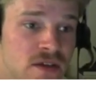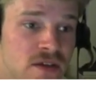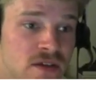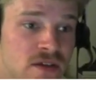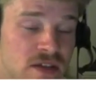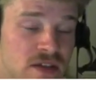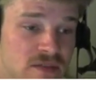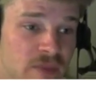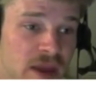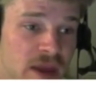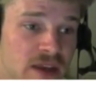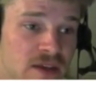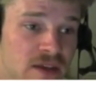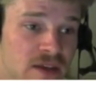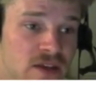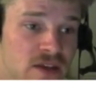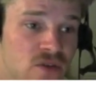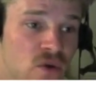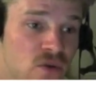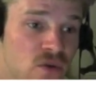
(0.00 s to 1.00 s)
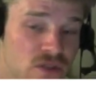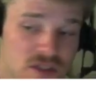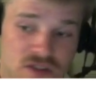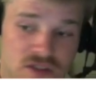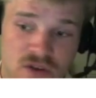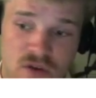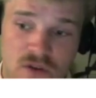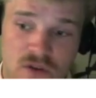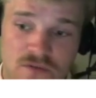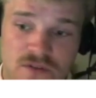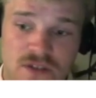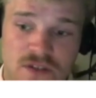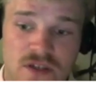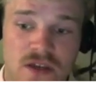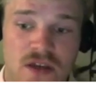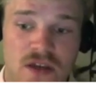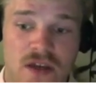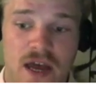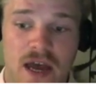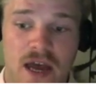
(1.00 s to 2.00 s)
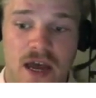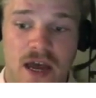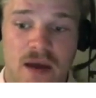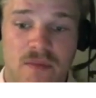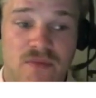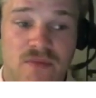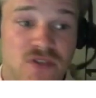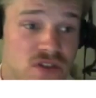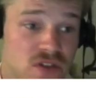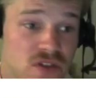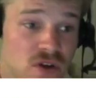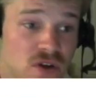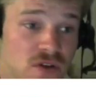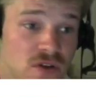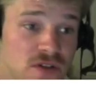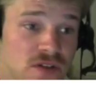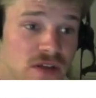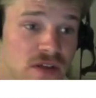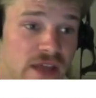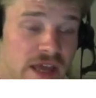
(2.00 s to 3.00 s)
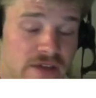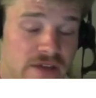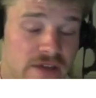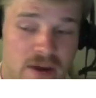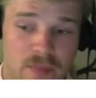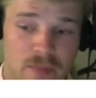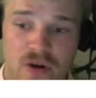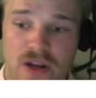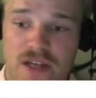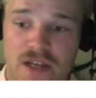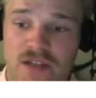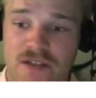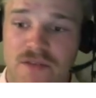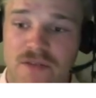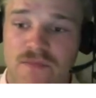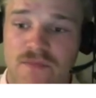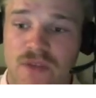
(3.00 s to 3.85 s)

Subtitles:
suspended or dissolved, does not evaporate.